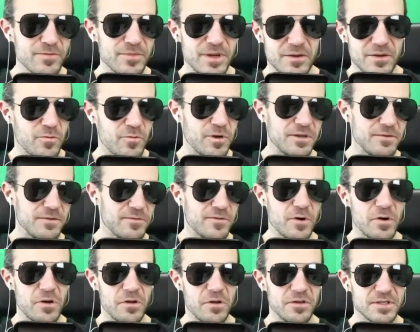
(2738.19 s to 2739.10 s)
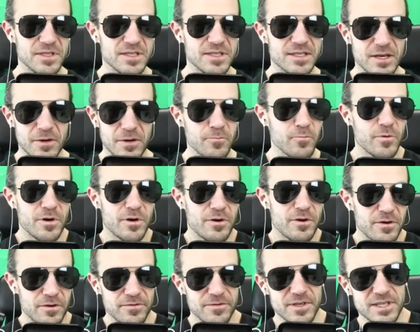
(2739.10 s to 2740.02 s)
it will fall
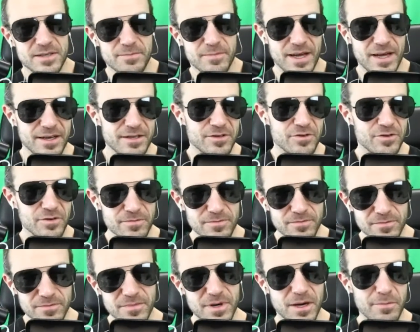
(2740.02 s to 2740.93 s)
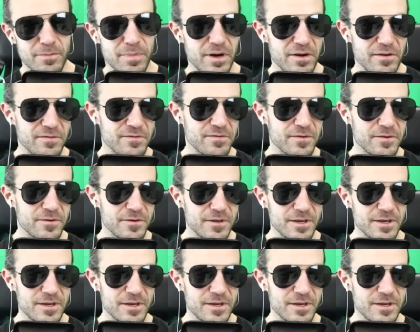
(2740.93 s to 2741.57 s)
somewhere on the spectrum above